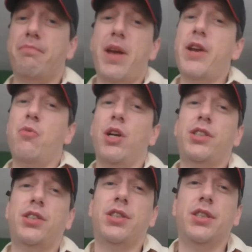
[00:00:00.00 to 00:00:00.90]
many
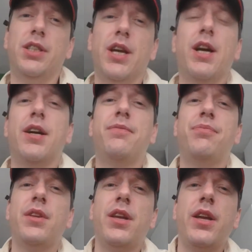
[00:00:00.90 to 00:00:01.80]
watches in
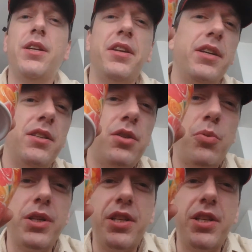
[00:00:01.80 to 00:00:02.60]
the Swiss